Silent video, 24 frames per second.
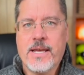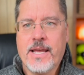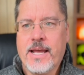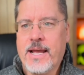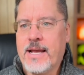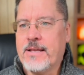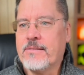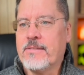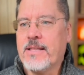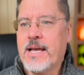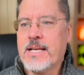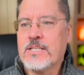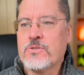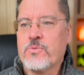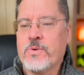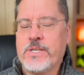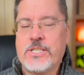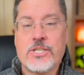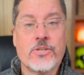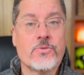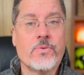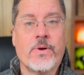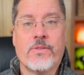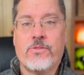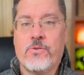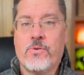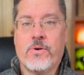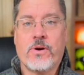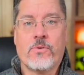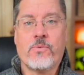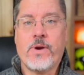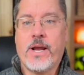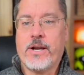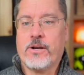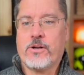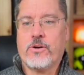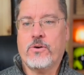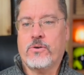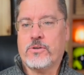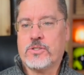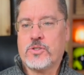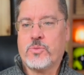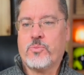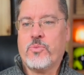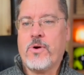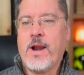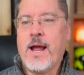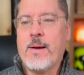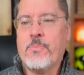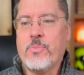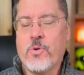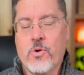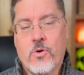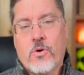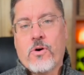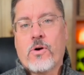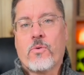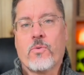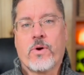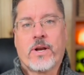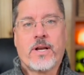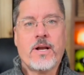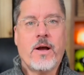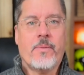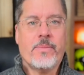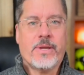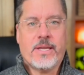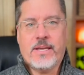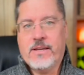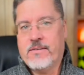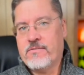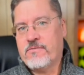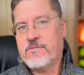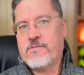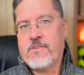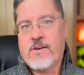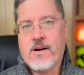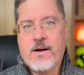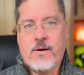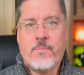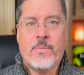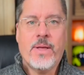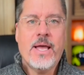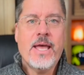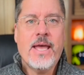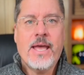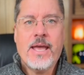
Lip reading: unless we just went through a writer coach prep or we're coming in from